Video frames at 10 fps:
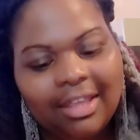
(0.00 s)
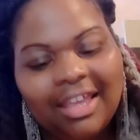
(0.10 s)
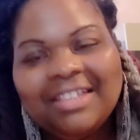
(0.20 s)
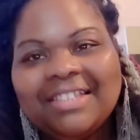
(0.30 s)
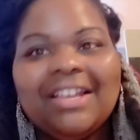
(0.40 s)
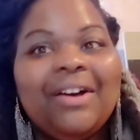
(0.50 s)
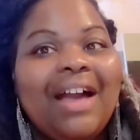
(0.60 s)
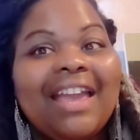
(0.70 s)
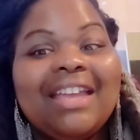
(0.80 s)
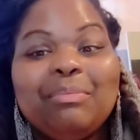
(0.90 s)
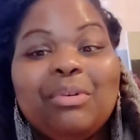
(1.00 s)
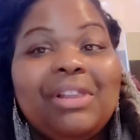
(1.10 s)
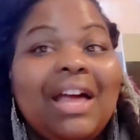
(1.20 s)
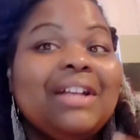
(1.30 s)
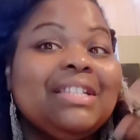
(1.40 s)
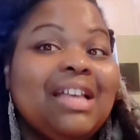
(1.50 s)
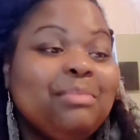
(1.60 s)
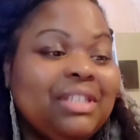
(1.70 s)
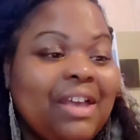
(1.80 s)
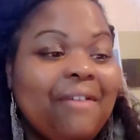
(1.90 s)
so I get to pull out some
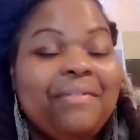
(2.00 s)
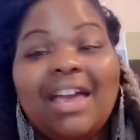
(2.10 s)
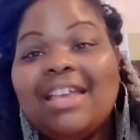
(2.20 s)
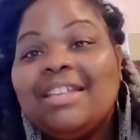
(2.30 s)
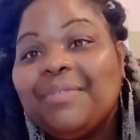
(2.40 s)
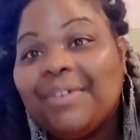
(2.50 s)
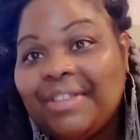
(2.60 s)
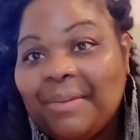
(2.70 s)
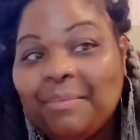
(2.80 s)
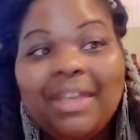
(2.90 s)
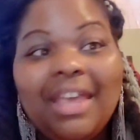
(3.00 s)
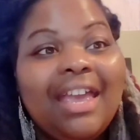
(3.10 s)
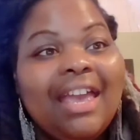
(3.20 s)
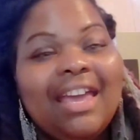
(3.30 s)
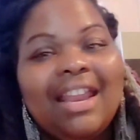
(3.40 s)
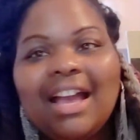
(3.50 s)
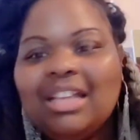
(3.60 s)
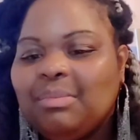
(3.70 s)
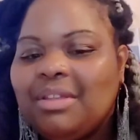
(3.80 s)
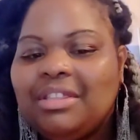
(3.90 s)
stuff that is for them. And I got
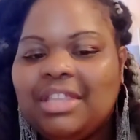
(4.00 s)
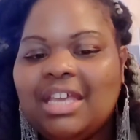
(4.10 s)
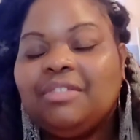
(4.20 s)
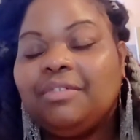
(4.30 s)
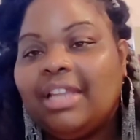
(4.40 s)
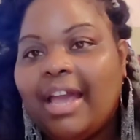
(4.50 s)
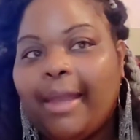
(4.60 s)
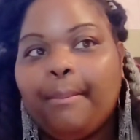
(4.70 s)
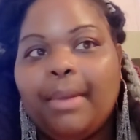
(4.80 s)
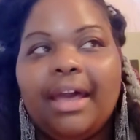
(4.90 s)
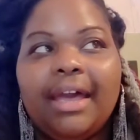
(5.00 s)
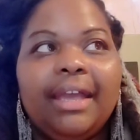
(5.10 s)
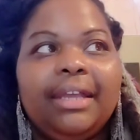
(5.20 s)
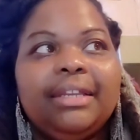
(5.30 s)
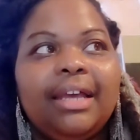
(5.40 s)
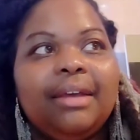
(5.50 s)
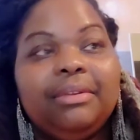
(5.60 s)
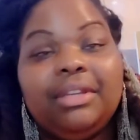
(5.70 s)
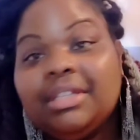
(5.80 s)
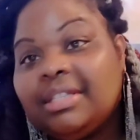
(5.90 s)
some other things for like my
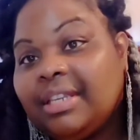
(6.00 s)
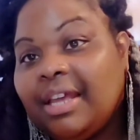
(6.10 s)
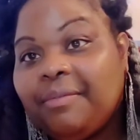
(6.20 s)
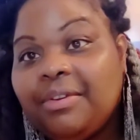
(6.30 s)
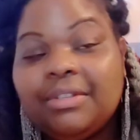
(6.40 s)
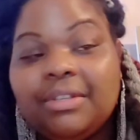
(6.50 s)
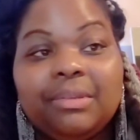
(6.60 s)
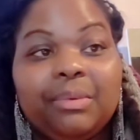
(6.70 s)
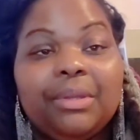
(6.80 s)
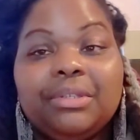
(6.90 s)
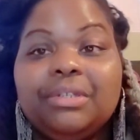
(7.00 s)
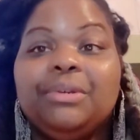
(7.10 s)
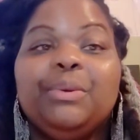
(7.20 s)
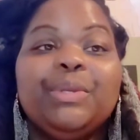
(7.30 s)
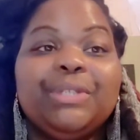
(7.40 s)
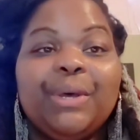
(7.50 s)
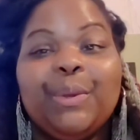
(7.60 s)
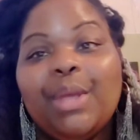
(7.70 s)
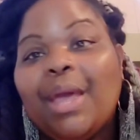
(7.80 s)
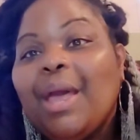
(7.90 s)
nieces and nephews as well too. So
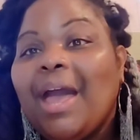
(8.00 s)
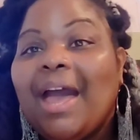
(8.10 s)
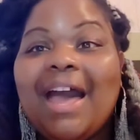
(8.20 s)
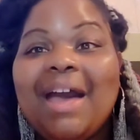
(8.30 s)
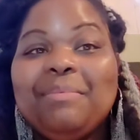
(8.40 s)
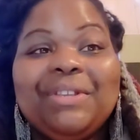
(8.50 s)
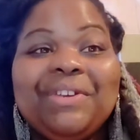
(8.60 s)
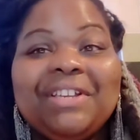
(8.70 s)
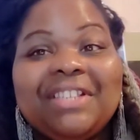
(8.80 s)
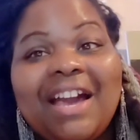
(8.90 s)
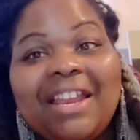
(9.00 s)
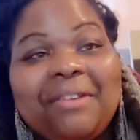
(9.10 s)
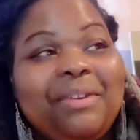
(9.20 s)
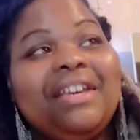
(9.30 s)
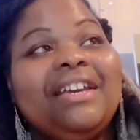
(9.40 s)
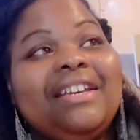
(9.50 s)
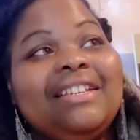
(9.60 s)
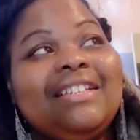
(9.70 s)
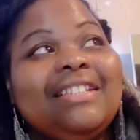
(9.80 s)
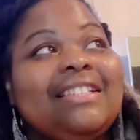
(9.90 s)
I'm so excited
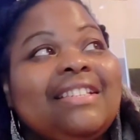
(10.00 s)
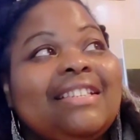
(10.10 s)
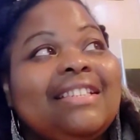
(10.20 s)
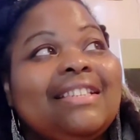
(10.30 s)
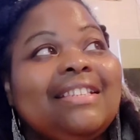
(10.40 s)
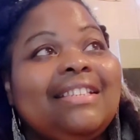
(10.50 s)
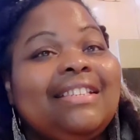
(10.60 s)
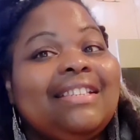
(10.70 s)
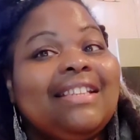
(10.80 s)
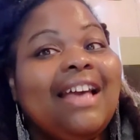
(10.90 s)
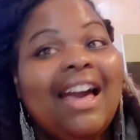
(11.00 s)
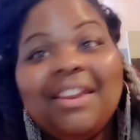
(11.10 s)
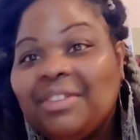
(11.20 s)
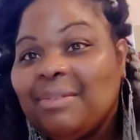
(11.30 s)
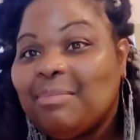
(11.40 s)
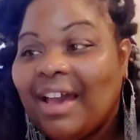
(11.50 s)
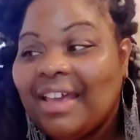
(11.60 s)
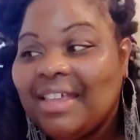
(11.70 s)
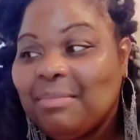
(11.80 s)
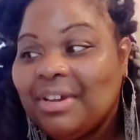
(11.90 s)
because I didn't really buy
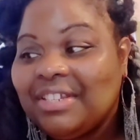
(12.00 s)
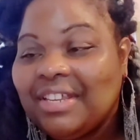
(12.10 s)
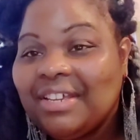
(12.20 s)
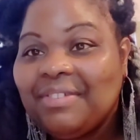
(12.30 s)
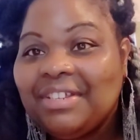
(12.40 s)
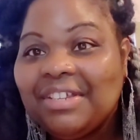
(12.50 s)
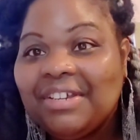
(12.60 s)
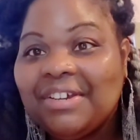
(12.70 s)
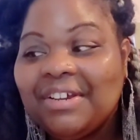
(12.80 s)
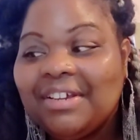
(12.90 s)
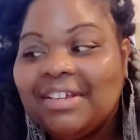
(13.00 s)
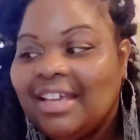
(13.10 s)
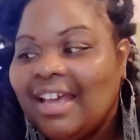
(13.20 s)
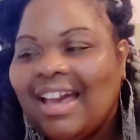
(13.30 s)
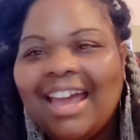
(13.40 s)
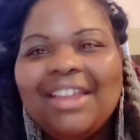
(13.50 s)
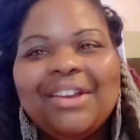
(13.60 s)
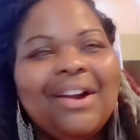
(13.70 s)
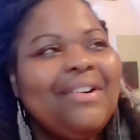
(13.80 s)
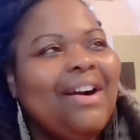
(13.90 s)
that much stuff this year. I didn't
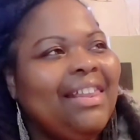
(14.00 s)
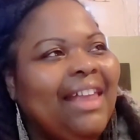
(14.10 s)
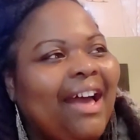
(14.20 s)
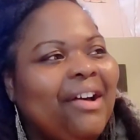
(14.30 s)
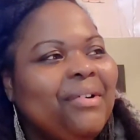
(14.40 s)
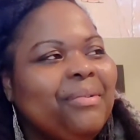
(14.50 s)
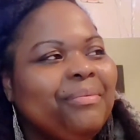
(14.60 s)
go all out.